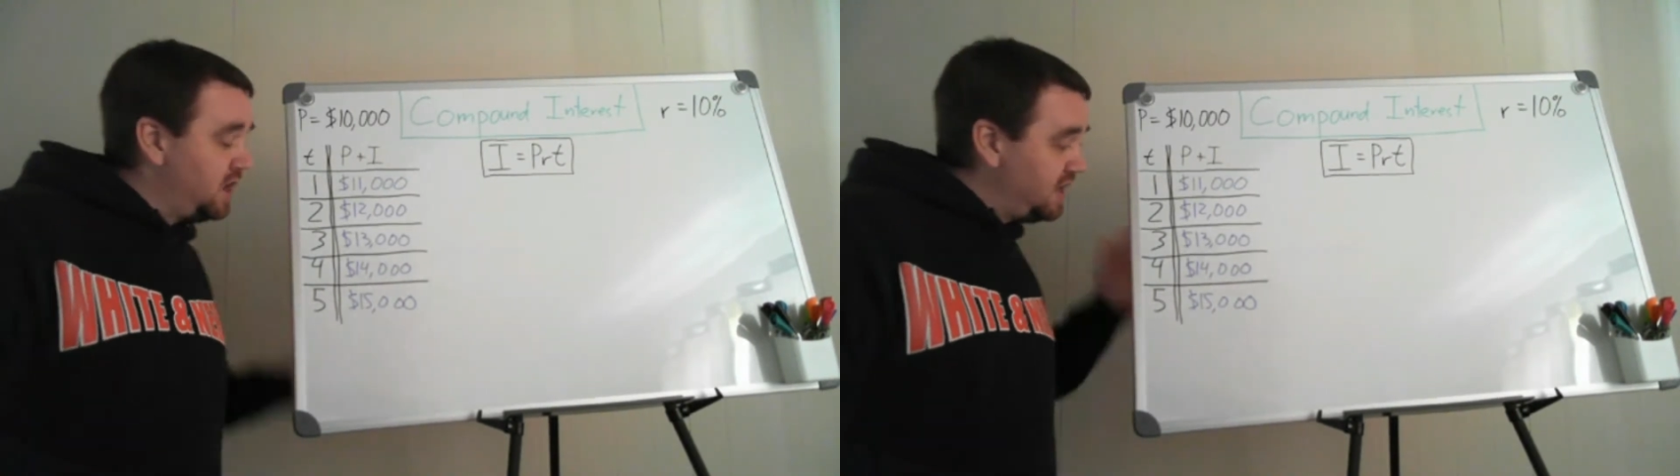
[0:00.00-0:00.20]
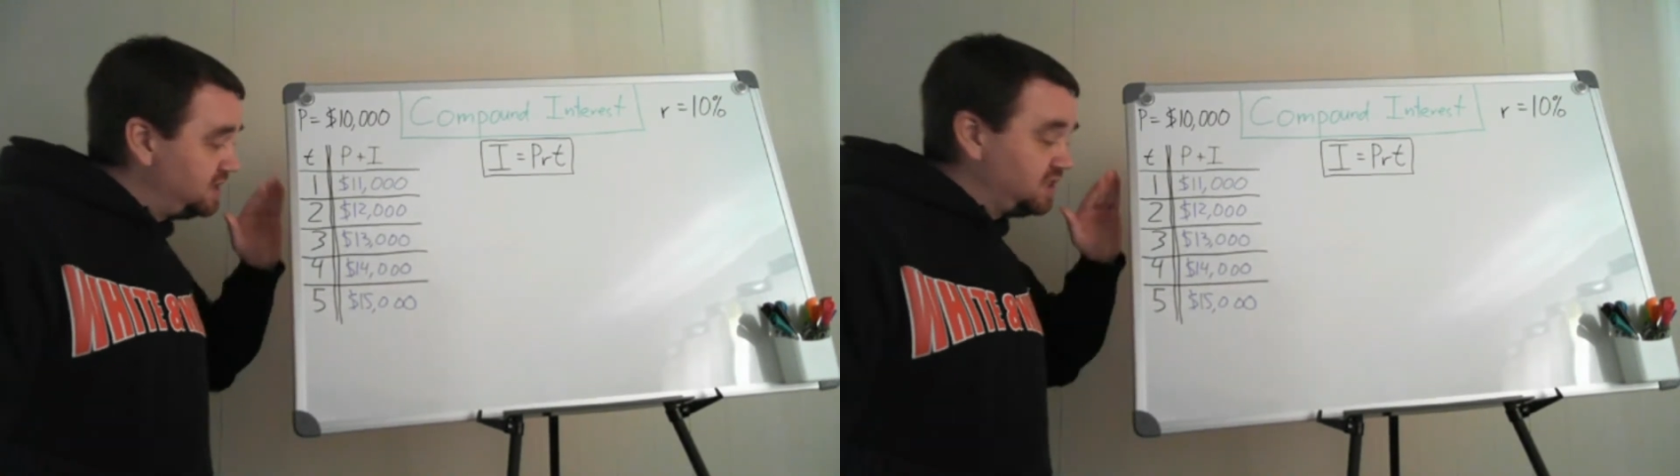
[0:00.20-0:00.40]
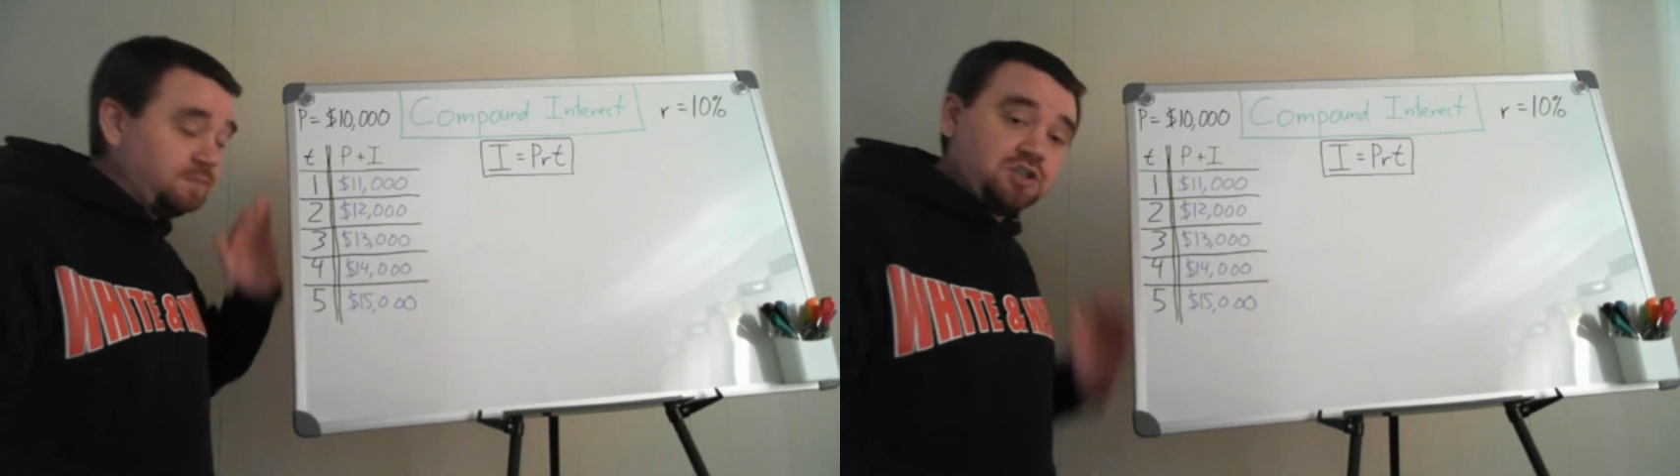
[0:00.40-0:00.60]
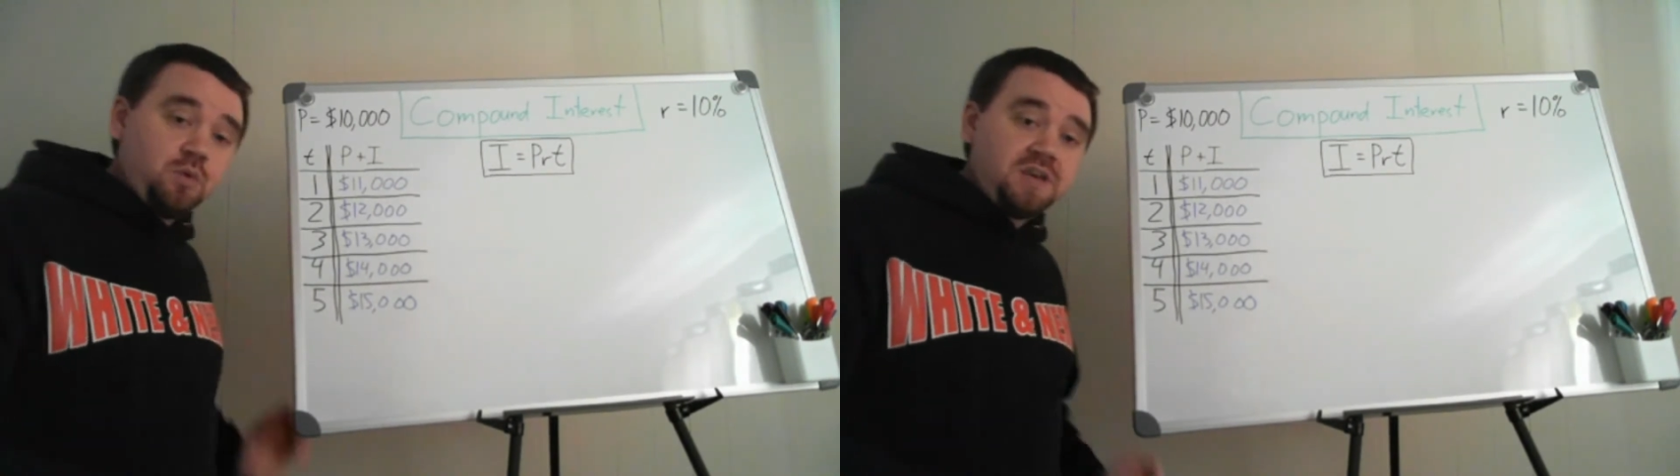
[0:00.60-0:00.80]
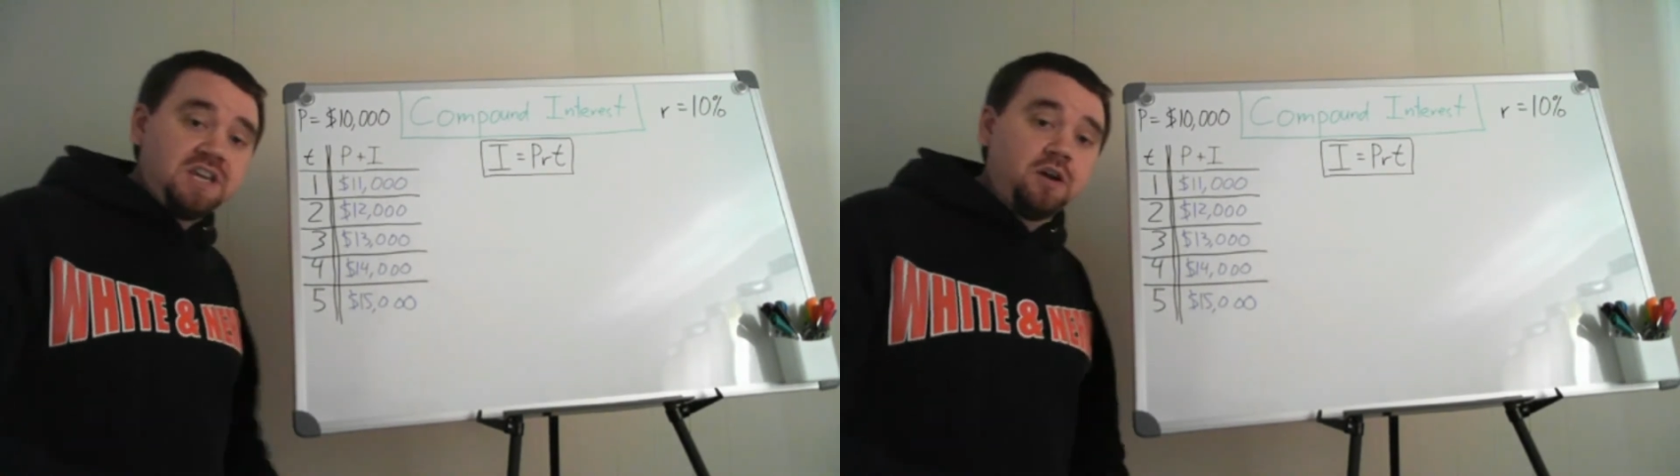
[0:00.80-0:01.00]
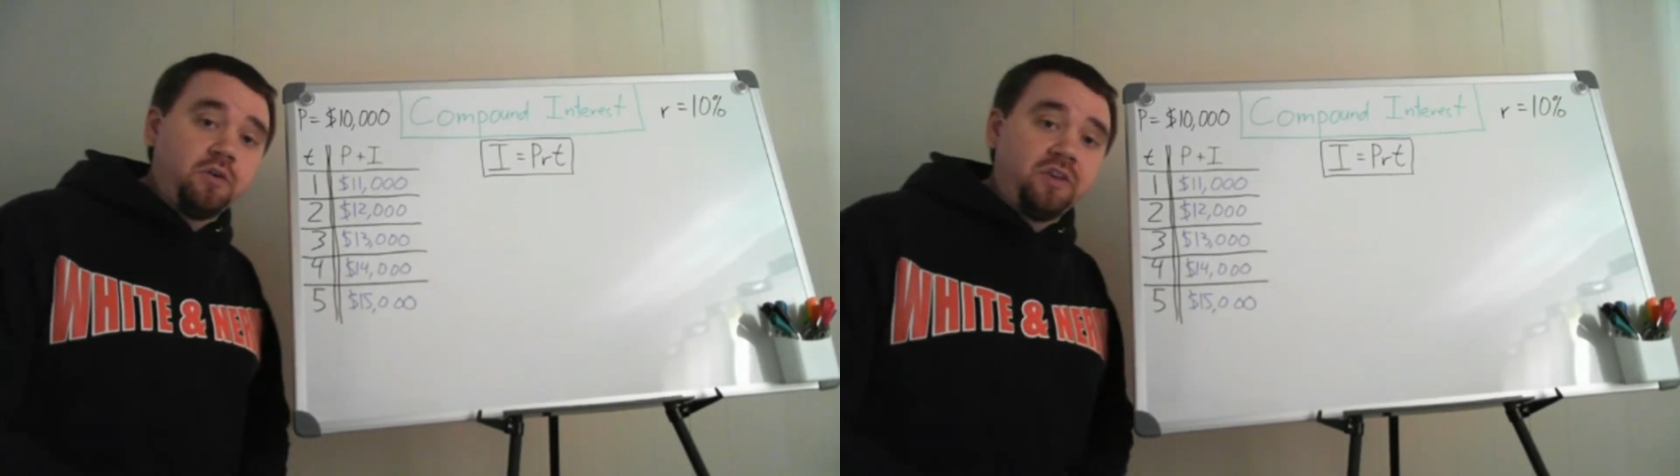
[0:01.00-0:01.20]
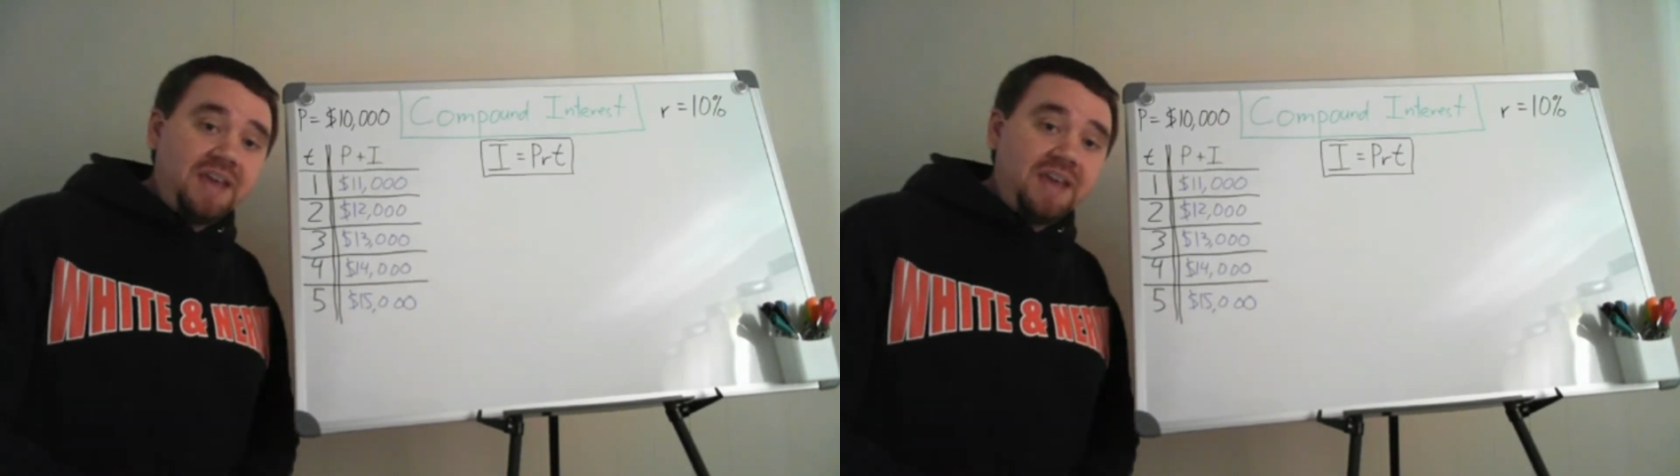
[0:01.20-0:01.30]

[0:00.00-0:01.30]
In subsequent years,